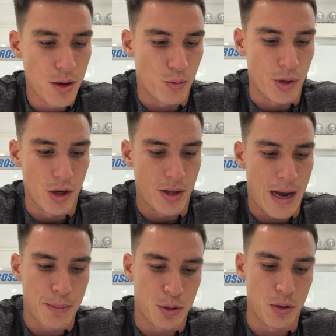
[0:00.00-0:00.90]
We know
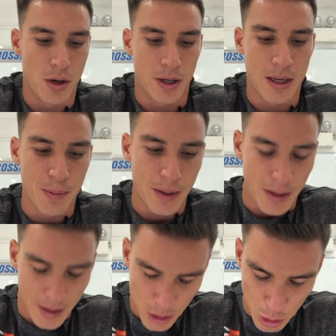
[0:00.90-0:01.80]
the keeping
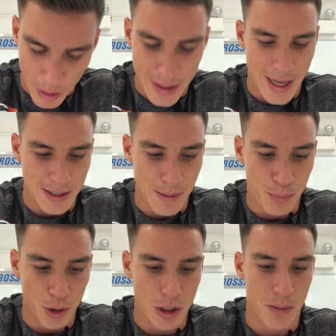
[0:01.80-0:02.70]
strict handstand
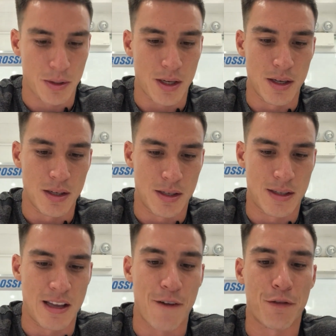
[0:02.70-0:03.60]
push-ups is
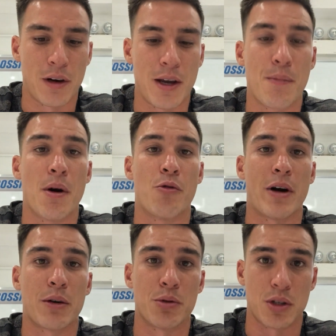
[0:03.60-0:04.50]
definitely a
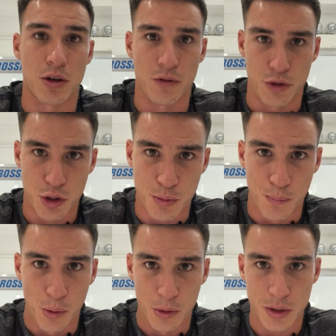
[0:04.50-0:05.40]
requisite of the
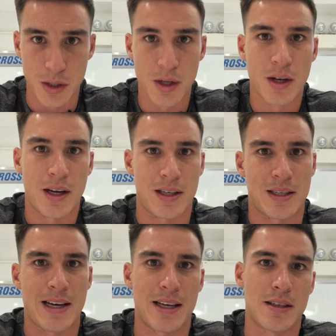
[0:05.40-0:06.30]
sport. It's
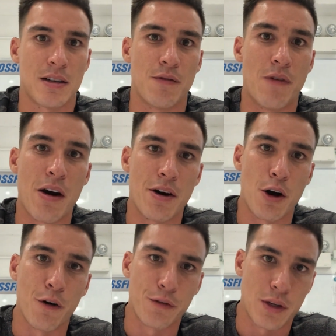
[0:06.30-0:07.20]
tested very
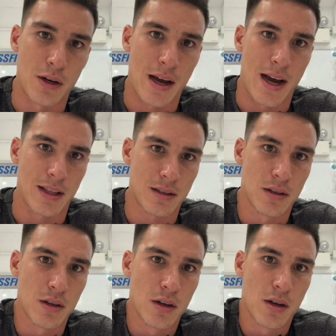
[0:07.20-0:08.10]
often at
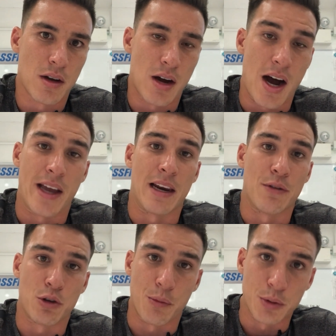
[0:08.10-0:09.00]
higher
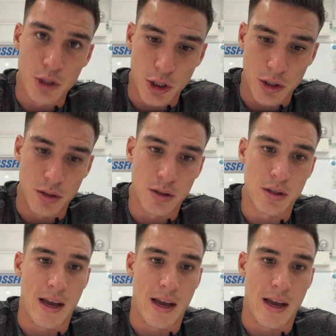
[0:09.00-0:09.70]
level competitions,